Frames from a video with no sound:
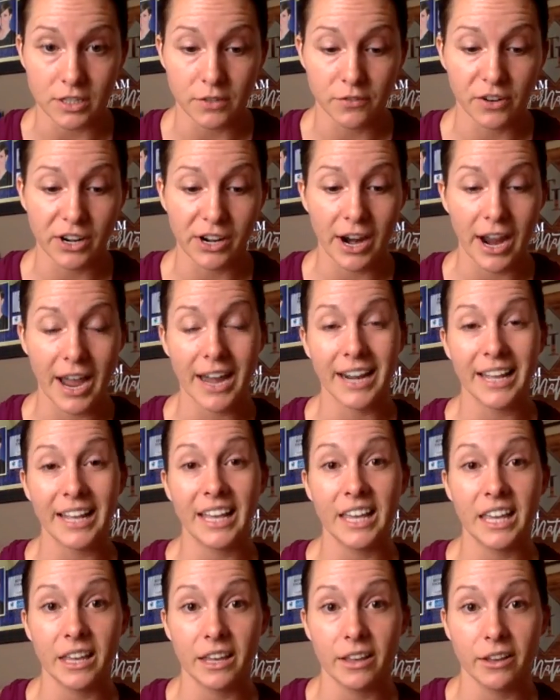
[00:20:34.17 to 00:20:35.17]
Figure out how to
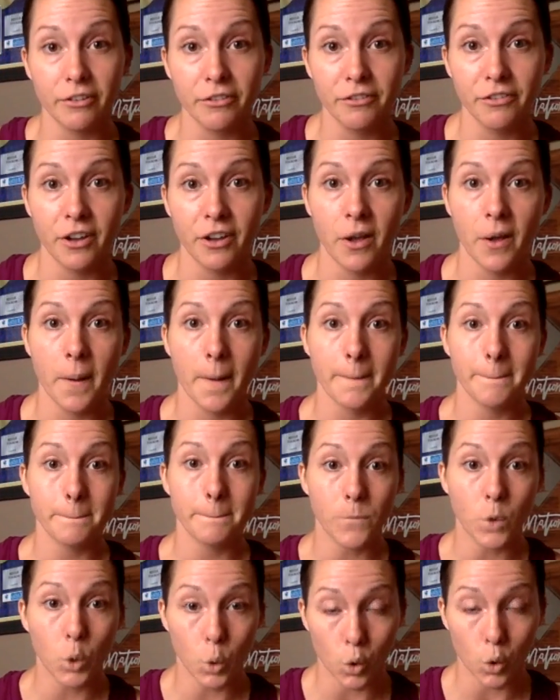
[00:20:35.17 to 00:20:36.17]
give
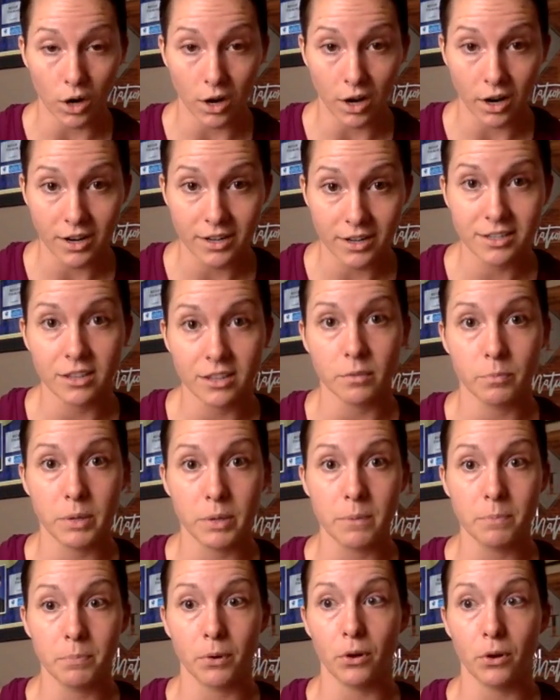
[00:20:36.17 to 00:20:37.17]
more to the
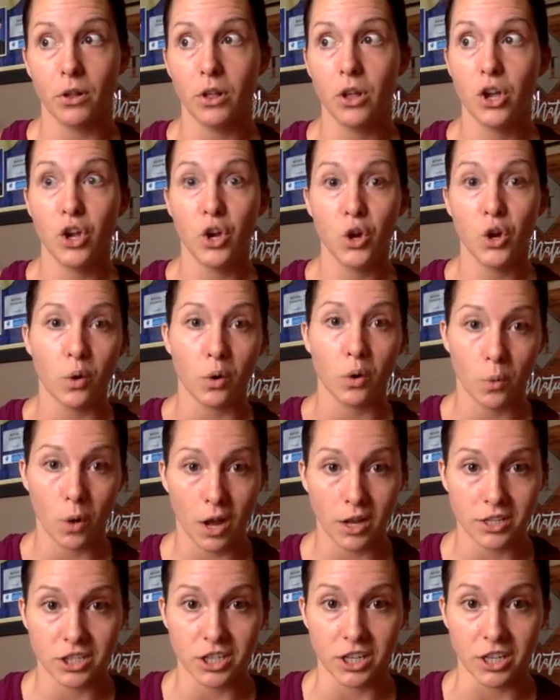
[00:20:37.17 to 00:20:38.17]
people who are
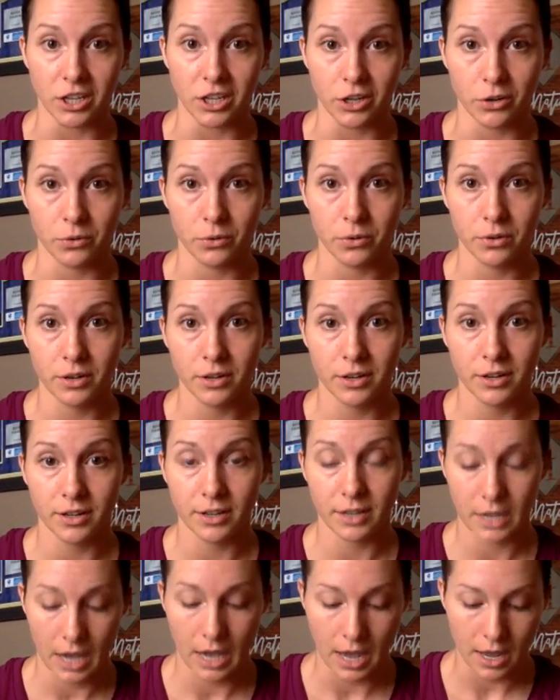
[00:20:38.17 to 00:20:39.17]
watching you.
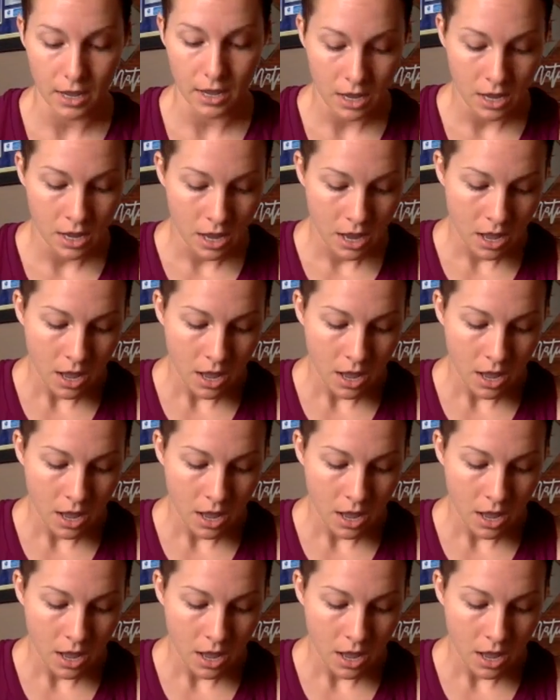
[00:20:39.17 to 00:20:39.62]
Okay?